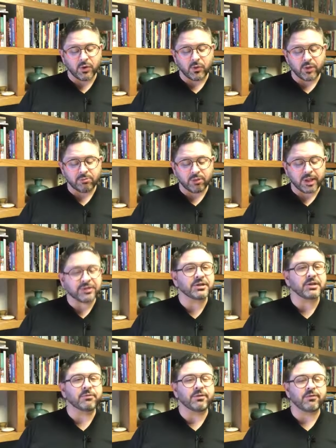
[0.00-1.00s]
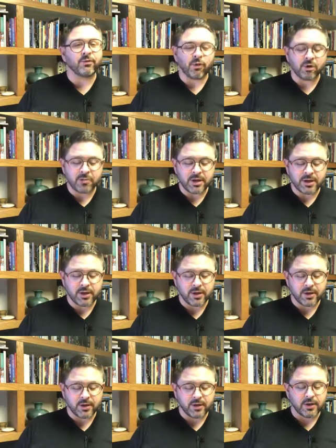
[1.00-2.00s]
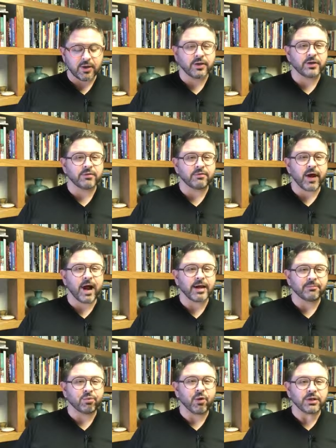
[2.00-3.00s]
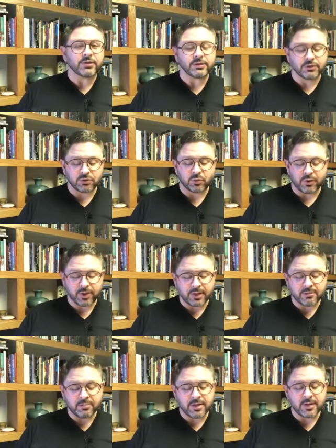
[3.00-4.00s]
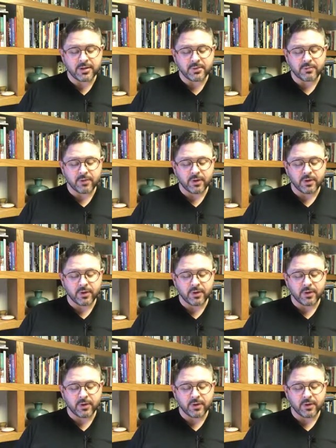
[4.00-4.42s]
with blessing before me, divine presence within me,